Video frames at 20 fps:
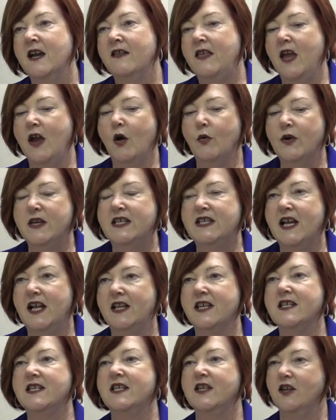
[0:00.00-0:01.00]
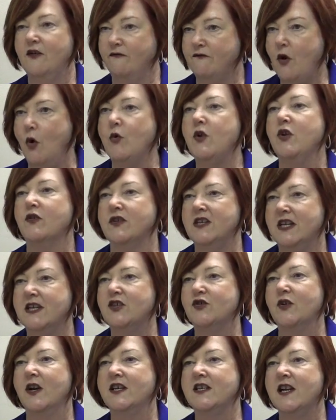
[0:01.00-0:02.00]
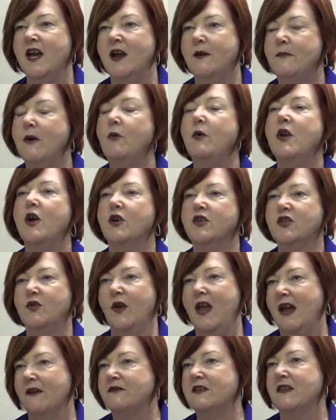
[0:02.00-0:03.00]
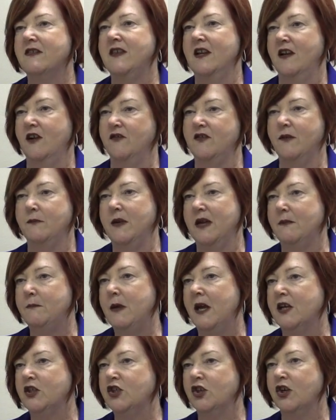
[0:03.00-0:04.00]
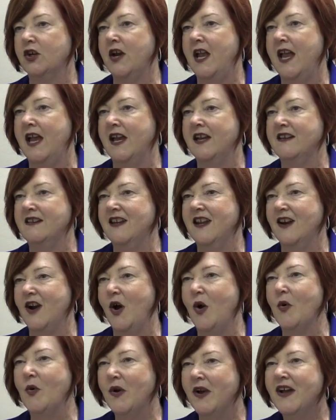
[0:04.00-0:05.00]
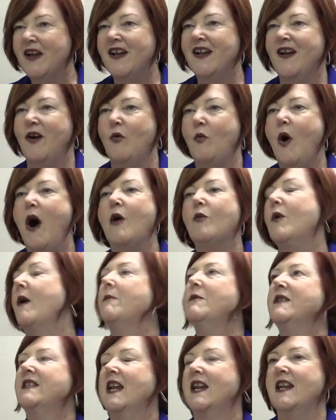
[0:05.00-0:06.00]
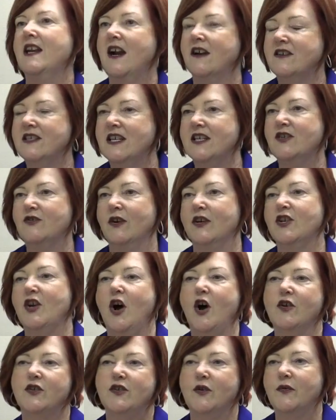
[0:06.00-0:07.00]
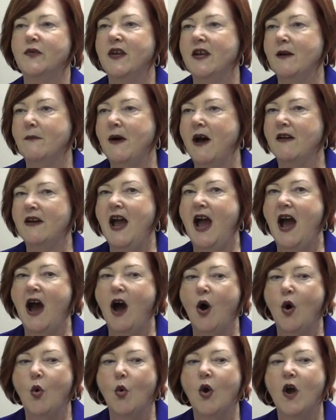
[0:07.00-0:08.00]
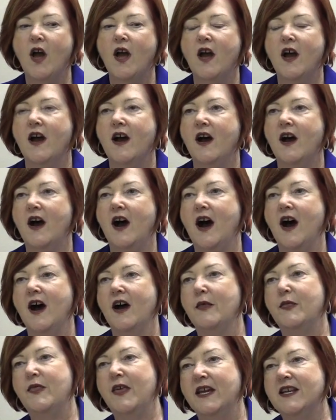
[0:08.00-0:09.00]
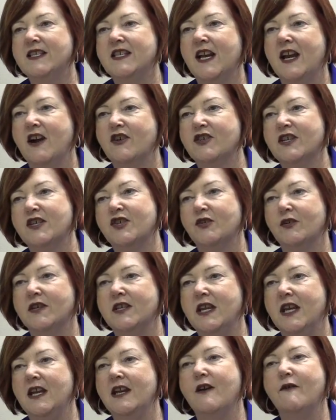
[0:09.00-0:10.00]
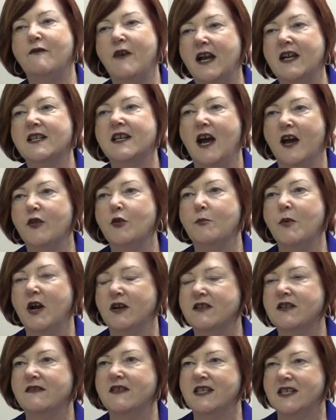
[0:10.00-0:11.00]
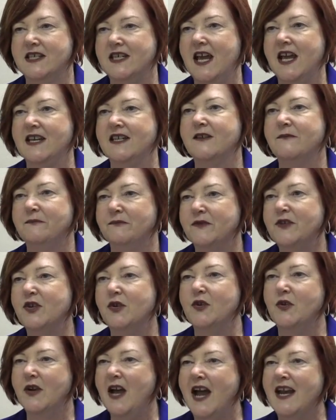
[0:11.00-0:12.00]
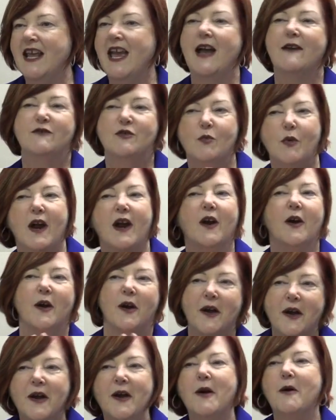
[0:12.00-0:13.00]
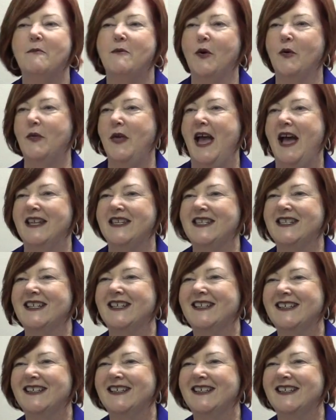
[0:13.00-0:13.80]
They always tell us, vote your district, but we also have to think of the big picture. And, you know, while representing our district, also think about how things that our district need affect other parts of the state. So you kind of have to wear both hats.